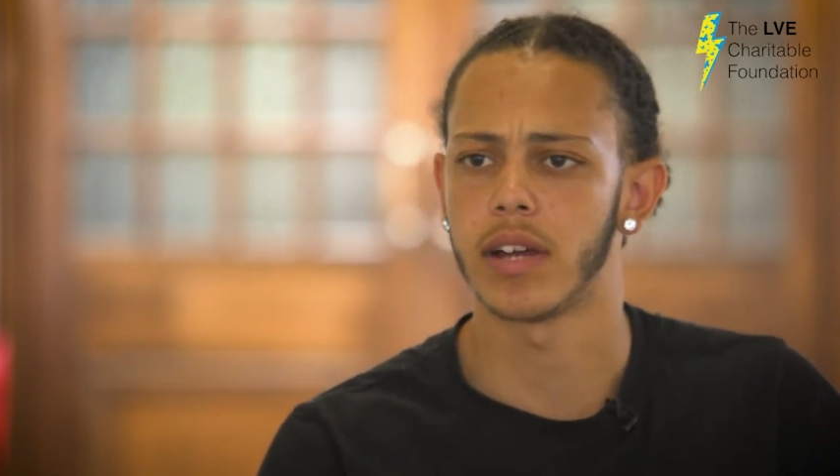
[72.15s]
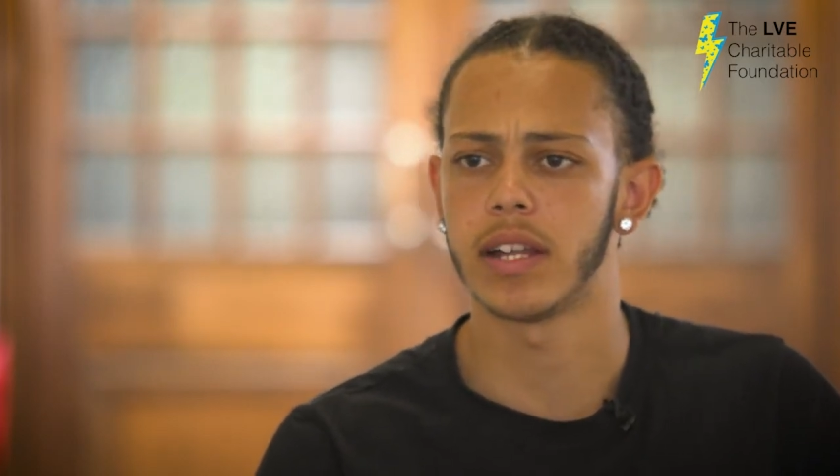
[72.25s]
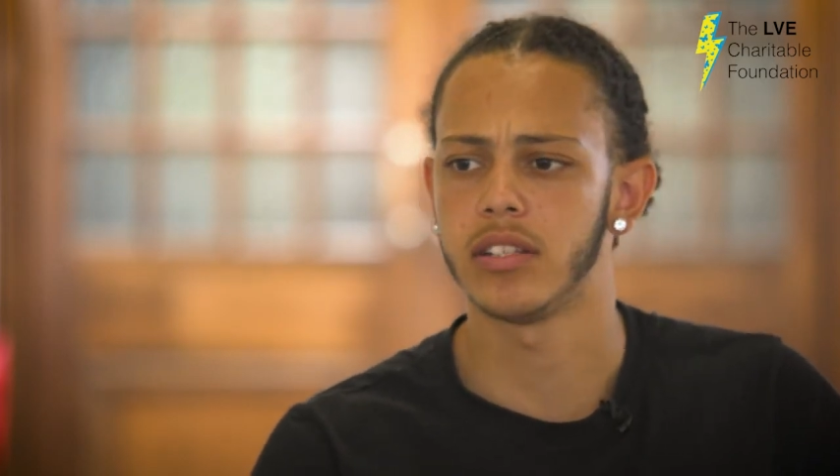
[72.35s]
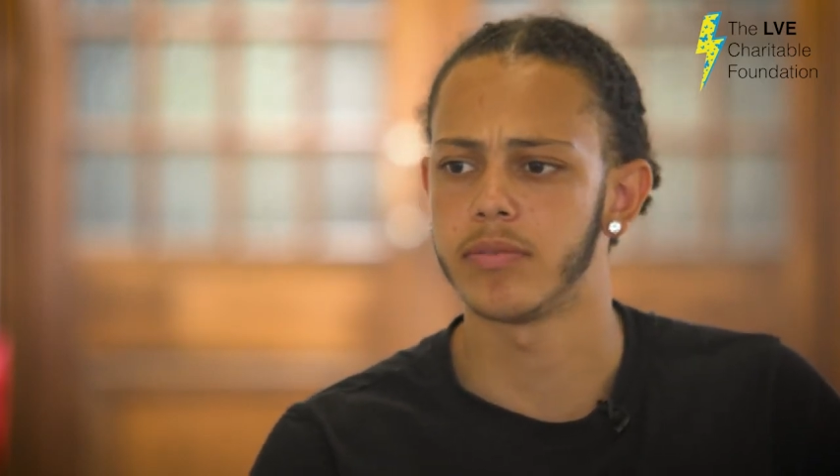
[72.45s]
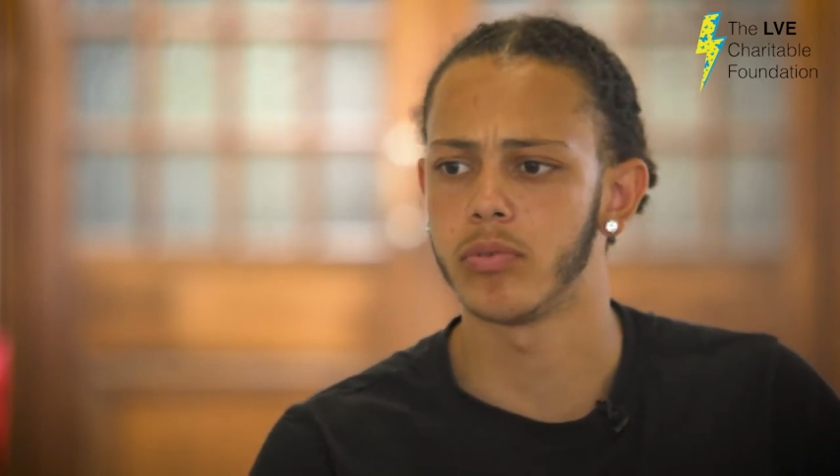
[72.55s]

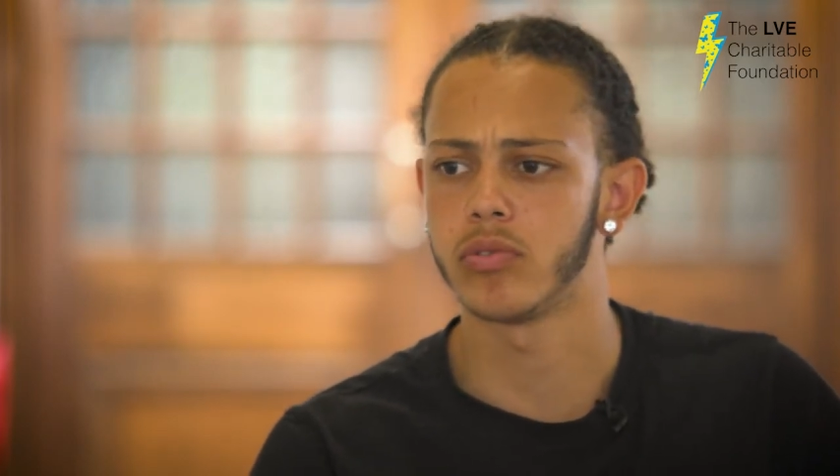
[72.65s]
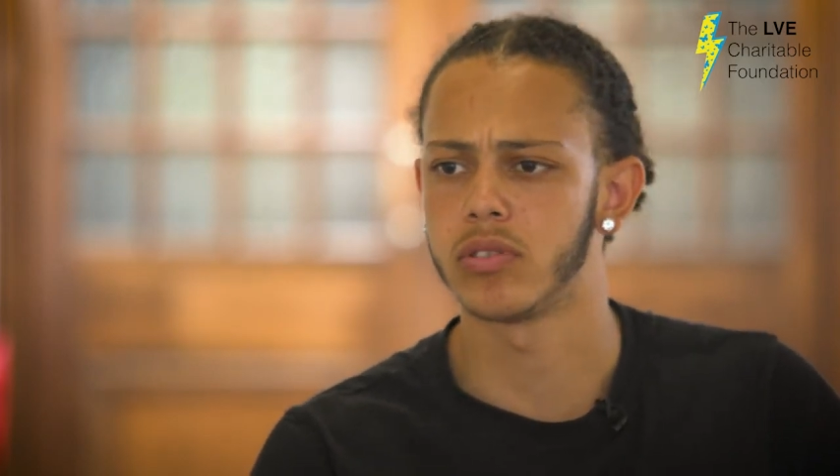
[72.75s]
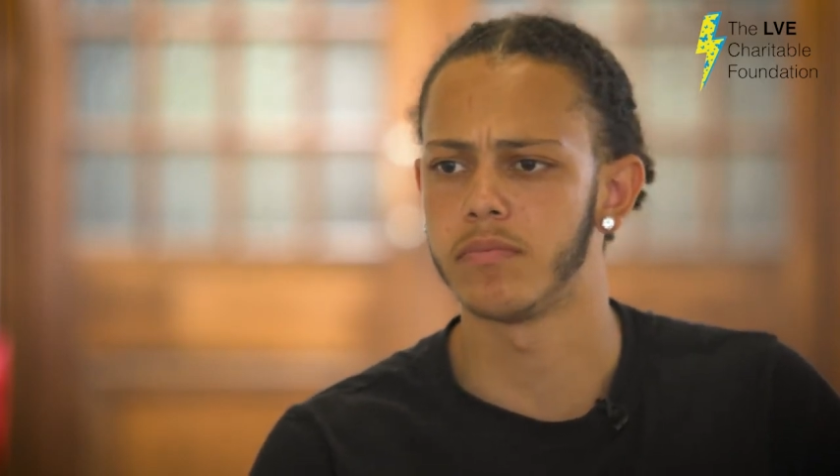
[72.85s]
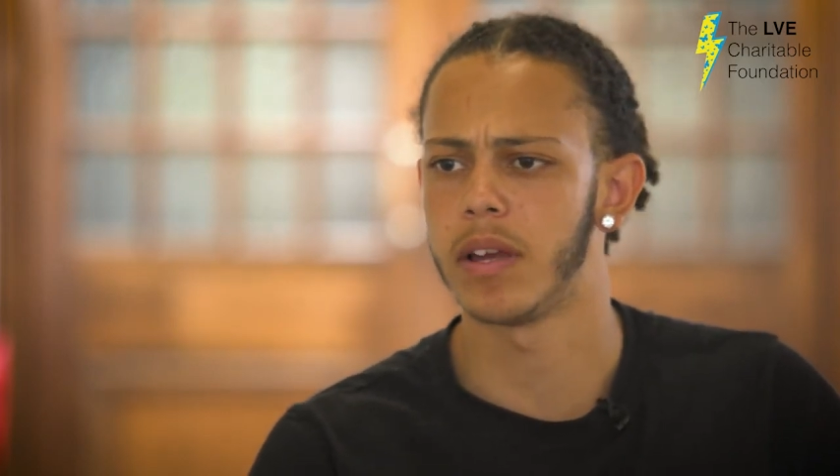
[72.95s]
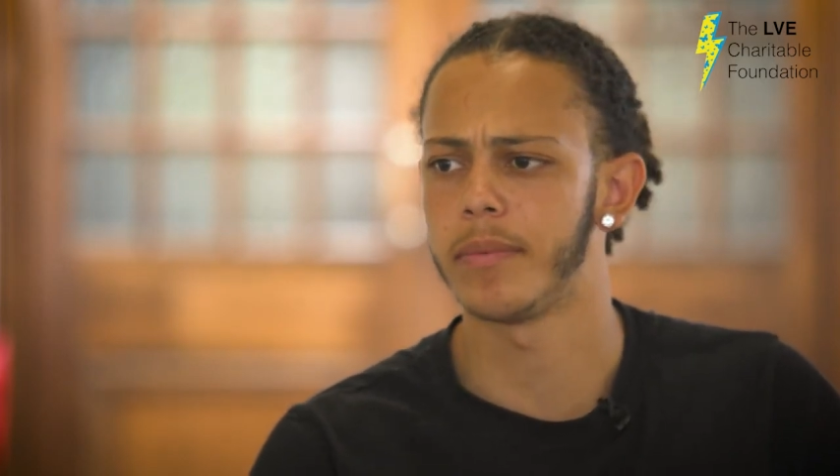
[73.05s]
any sports,
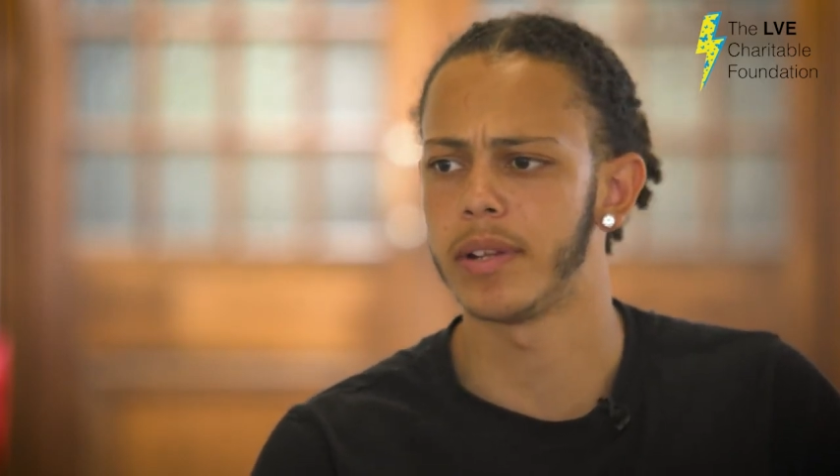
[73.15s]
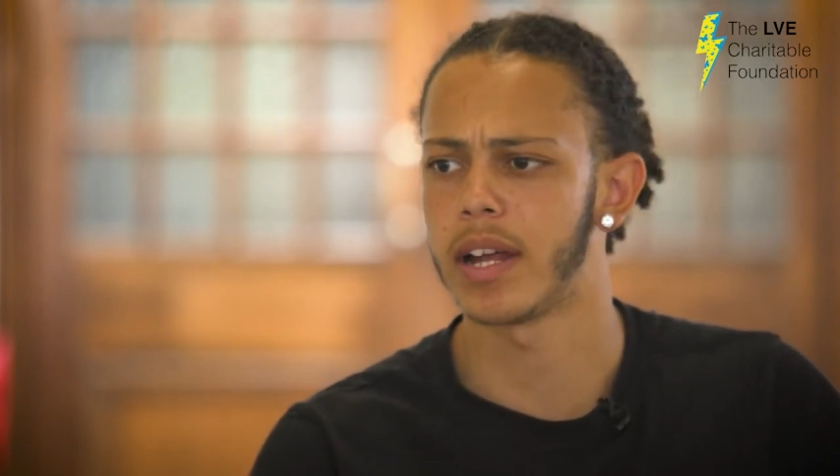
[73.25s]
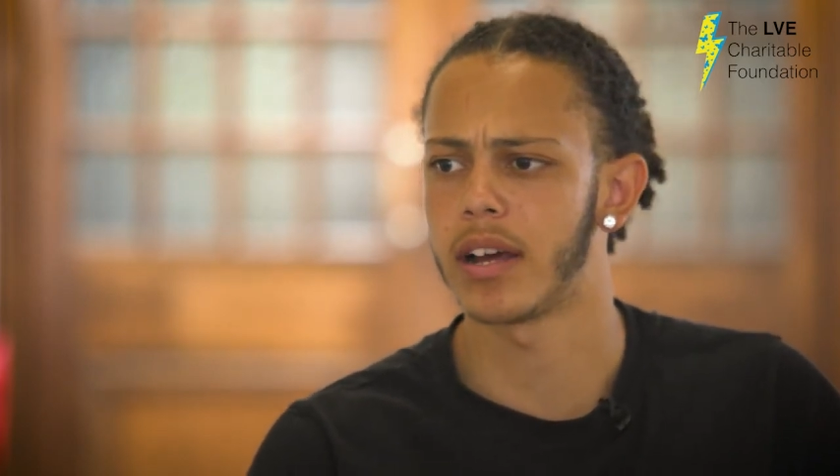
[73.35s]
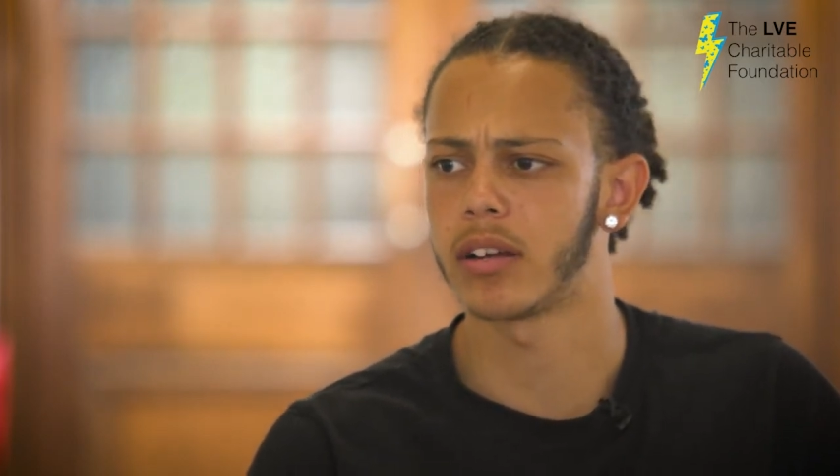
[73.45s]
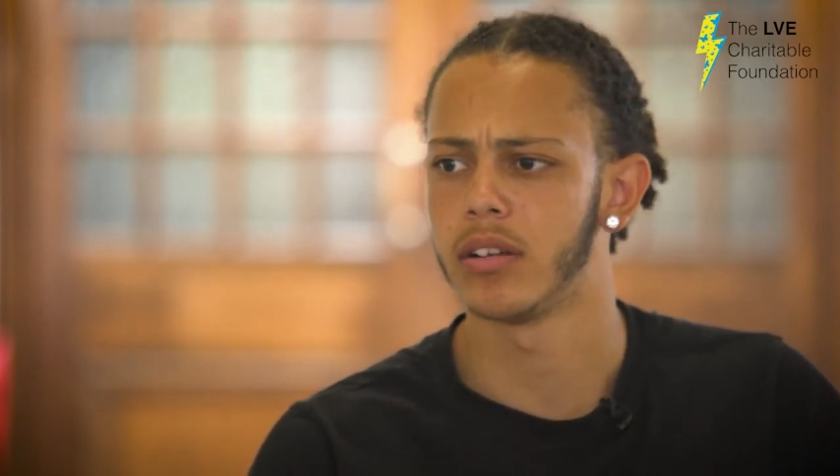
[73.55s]
maybe
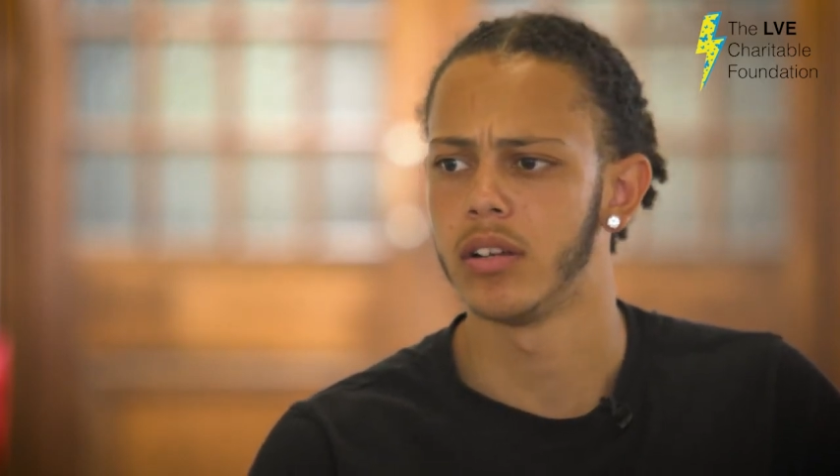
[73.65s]
like